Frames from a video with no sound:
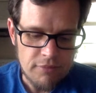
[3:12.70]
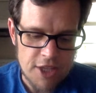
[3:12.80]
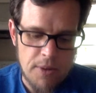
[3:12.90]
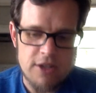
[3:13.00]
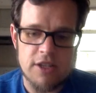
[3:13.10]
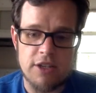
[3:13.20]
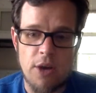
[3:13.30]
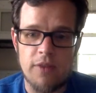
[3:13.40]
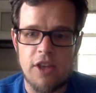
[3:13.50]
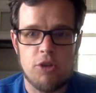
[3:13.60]
especially
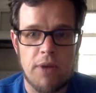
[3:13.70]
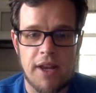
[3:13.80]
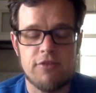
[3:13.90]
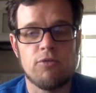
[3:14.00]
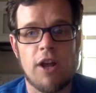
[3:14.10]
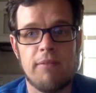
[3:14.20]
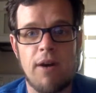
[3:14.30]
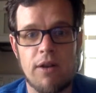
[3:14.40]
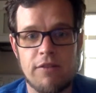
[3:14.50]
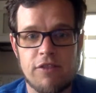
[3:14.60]
knowing that you might have to write
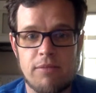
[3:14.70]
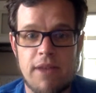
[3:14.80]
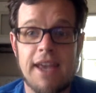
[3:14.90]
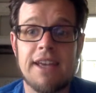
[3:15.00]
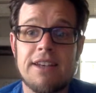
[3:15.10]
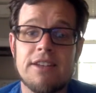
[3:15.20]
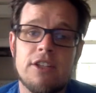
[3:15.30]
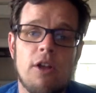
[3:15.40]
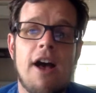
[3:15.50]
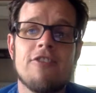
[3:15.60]
about one of them, and
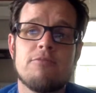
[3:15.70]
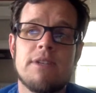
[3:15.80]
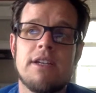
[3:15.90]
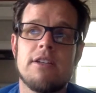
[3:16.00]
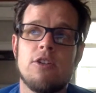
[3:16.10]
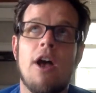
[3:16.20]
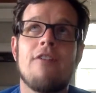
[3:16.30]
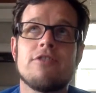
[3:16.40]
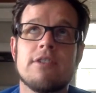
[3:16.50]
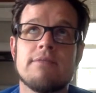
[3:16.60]
you'll have
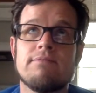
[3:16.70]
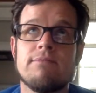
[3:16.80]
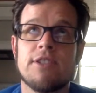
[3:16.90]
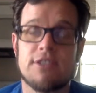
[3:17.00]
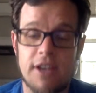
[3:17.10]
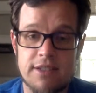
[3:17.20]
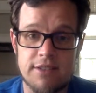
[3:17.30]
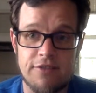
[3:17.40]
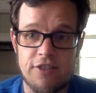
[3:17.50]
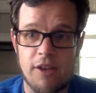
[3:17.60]
to discuss
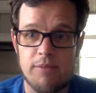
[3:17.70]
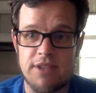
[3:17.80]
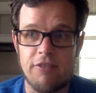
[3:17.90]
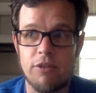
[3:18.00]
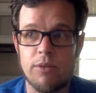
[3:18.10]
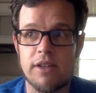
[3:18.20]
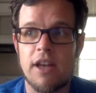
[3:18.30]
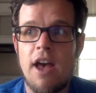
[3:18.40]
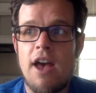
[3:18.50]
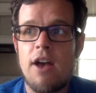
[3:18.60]
the films every week.
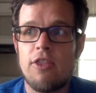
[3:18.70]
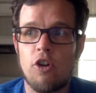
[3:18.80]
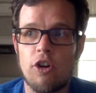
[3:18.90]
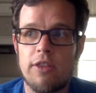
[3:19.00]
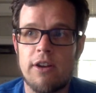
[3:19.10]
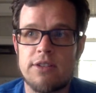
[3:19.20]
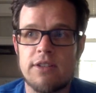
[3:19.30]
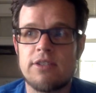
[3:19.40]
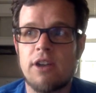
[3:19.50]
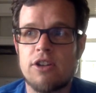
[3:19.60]
There's a
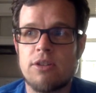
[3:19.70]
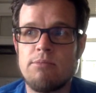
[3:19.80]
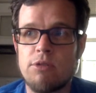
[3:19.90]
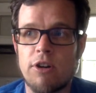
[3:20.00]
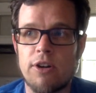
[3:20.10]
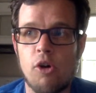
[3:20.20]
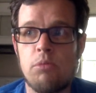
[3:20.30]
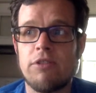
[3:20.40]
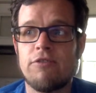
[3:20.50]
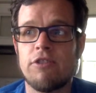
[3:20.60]
discussion board
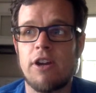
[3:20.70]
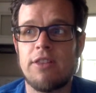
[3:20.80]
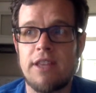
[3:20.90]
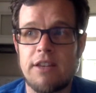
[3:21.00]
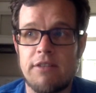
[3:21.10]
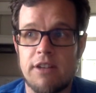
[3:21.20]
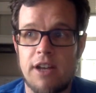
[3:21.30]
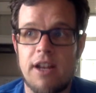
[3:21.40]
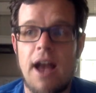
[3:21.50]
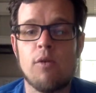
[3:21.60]
open for In the Heat of the
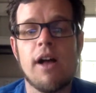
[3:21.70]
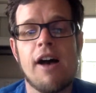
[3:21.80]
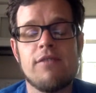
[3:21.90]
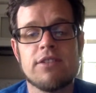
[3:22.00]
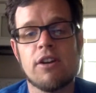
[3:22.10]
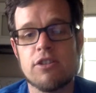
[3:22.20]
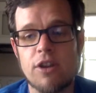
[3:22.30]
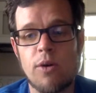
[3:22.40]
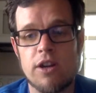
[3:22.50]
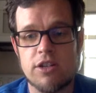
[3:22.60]
Night. I will have
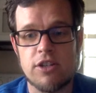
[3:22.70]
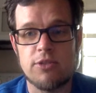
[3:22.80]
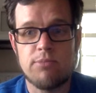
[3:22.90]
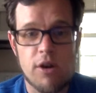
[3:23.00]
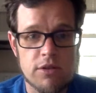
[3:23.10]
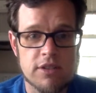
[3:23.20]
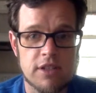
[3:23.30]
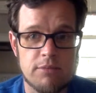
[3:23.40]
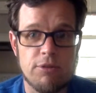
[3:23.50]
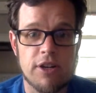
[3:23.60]
discussion questions
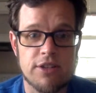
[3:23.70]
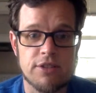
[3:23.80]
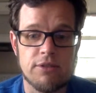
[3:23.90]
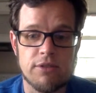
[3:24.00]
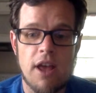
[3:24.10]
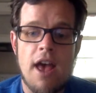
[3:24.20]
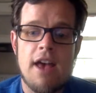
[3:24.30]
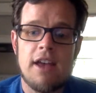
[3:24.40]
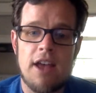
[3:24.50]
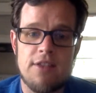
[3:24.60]
posted pretty soon,
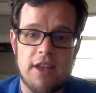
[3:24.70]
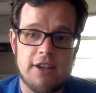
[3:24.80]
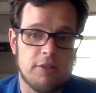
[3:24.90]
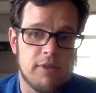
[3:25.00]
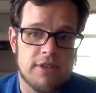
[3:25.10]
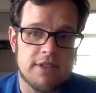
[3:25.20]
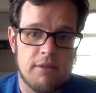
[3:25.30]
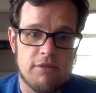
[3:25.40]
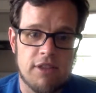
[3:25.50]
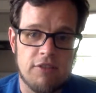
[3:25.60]
and then it'll be the
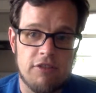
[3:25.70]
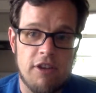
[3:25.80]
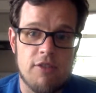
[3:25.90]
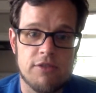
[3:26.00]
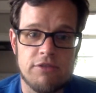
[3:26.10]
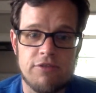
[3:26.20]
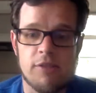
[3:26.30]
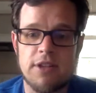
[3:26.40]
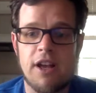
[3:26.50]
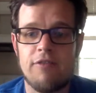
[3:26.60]
same thing for the other 2
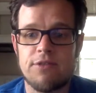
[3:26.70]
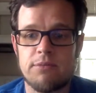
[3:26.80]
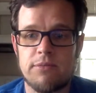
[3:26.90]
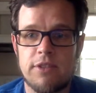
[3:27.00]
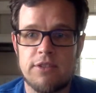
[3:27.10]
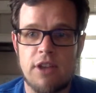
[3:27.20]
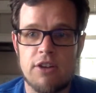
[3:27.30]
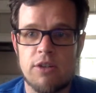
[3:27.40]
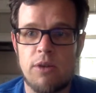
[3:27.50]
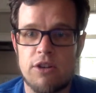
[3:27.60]
films. I'll have some
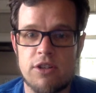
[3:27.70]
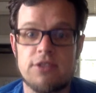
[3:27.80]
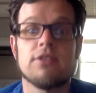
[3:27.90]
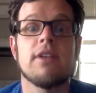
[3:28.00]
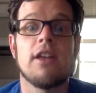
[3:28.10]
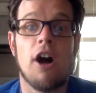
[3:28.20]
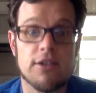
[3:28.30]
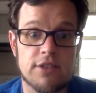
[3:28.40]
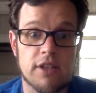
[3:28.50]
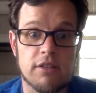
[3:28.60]
discussion questions.
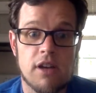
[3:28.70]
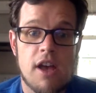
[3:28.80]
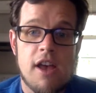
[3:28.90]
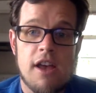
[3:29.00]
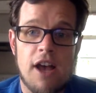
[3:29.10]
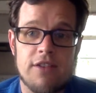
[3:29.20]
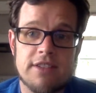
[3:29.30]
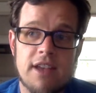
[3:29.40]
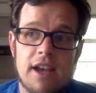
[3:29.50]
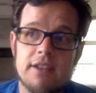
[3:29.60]
Also, I've
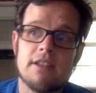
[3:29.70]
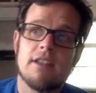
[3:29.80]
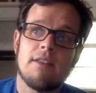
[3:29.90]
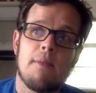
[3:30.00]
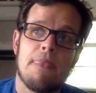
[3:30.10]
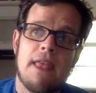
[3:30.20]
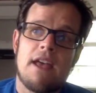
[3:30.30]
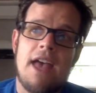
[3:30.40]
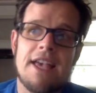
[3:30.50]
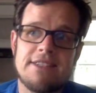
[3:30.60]
assigned
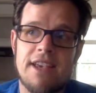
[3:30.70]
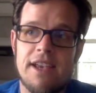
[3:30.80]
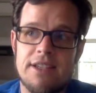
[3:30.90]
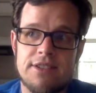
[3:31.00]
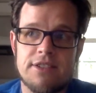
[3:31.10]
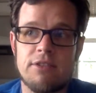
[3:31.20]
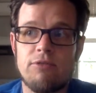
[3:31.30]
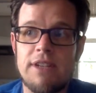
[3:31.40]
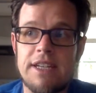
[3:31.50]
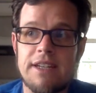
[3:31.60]
essays to
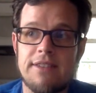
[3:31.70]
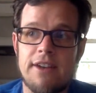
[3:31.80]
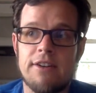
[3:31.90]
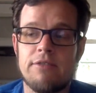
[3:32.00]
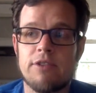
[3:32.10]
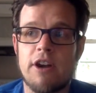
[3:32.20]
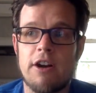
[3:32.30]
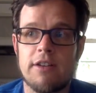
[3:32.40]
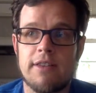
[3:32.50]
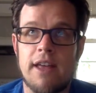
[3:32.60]
read that
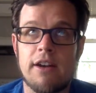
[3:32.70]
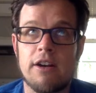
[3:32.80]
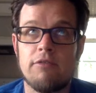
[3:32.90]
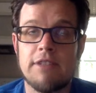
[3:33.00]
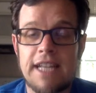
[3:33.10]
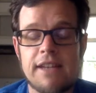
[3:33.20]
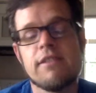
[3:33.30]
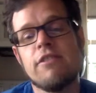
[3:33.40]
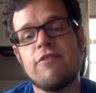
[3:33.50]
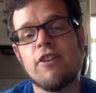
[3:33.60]
are related
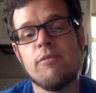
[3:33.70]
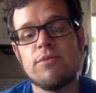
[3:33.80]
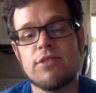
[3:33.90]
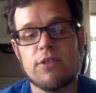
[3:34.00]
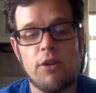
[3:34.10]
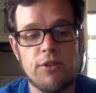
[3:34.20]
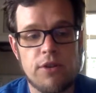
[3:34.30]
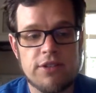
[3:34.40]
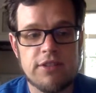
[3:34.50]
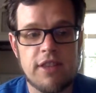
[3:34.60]
to the films. So you'll
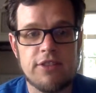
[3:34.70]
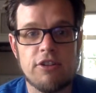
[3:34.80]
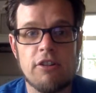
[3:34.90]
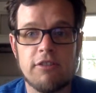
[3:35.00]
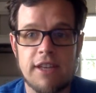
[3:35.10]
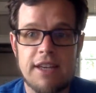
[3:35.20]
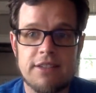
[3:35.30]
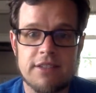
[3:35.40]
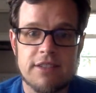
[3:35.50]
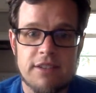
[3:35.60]
notice that there are
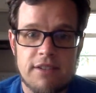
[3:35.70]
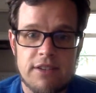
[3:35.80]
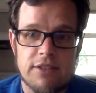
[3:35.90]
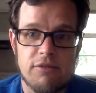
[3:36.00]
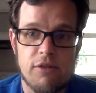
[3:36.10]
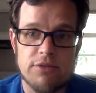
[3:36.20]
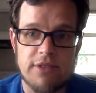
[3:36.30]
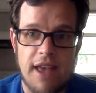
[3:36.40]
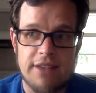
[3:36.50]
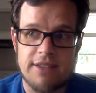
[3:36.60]
links to
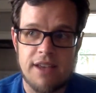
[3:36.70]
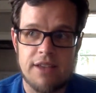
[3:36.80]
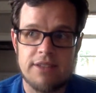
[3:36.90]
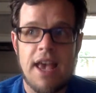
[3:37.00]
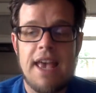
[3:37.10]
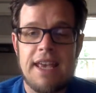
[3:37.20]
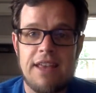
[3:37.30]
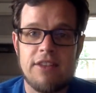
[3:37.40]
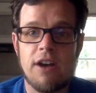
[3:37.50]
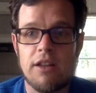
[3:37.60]
those essays
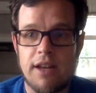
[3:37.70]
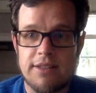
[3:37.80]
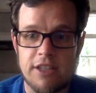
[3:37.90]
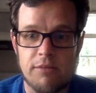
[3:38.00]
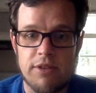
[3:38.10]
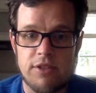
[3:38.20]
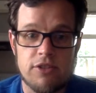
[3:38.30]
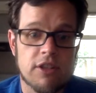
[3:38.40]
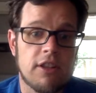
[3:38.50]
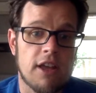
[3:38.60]
in the online syllabus. You
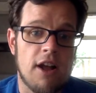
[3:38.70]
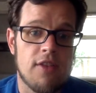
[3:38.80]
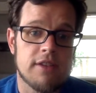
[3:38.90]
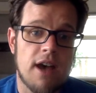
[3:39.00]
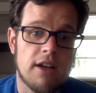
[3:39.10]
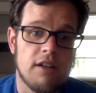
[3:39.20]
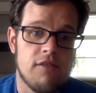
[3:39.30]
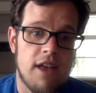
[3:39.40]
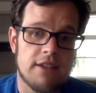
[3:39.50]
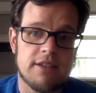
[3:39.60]
just click on the title
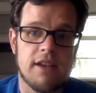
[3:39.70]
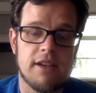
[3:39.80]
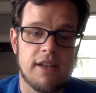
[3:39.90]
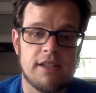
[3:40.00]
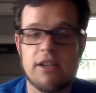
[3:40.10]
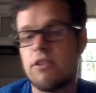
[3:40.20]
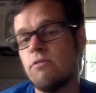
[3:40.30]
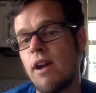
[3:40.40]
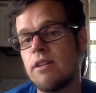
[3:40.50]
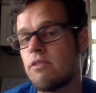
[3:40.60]
of the essay, and it takes
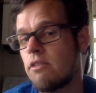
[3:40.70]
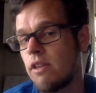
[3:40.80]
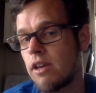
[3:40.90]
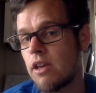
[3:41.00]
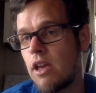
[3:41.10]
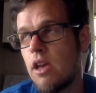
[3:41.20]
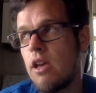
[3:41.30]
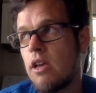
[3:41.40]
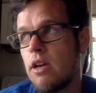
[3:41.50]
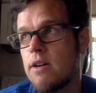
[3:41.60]
you right to the link.
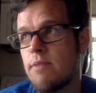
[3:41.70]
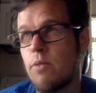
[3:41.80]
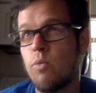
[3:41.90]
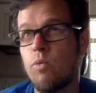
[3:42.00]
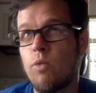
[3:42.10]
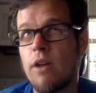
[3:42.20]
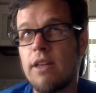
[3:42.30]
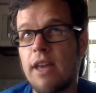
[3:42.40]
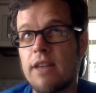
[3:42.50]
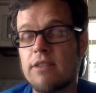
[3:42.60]
In one
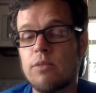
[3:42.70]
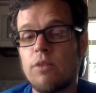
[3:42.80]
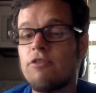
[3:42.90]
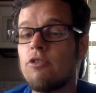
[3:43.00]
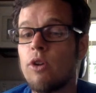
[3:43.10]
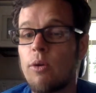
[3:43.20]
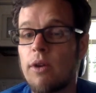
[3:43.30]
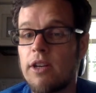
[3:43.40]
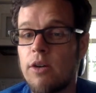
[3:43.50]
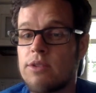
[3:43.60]
case, the one for Rear
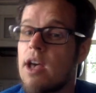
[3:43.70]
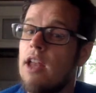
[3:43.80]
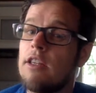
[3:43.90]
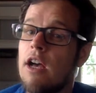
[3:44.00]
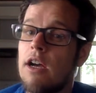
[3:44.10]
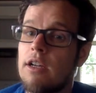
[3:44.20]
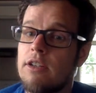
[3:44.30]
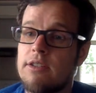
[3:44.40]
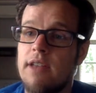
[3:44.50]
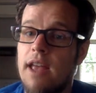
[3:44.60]
Window is kind of long,
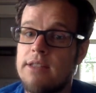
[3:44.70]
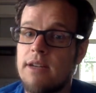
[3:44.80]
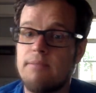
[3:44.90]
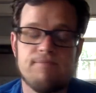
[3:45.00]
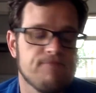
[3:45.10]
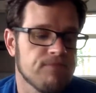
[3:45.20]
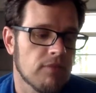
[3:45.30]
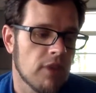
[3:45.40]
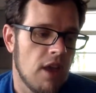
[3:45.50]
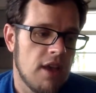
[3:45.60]
just heads up.
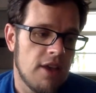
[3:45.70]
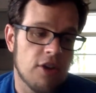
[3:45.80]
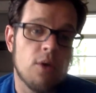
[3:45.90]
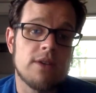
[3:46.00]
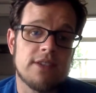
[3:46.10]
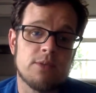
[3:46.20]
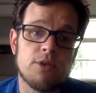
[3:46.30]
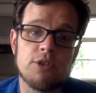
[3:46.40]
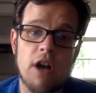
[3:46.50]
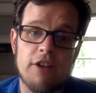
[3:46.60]
And the quizzes will
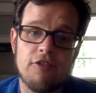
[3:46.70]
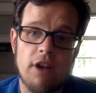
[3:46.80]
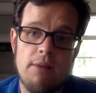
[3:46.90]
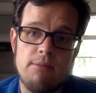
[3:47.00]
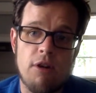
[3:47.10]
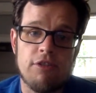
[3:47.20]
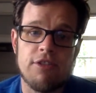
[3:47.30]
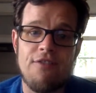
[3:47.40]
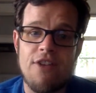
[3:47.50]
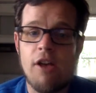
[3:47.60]
draw from
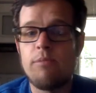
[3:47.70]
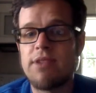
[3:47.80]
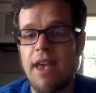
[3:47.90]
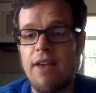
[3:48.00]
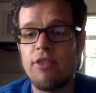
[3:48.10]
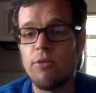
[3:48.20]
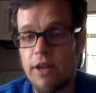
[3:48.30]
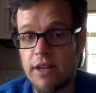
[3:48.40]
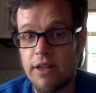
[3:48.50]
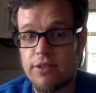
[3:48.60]
both the films and the
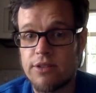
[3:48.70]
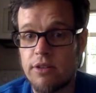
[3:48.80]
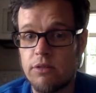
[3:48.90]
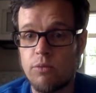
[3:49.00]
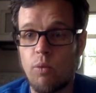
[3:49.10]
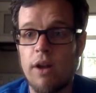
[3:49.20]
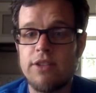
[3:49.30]
readings. So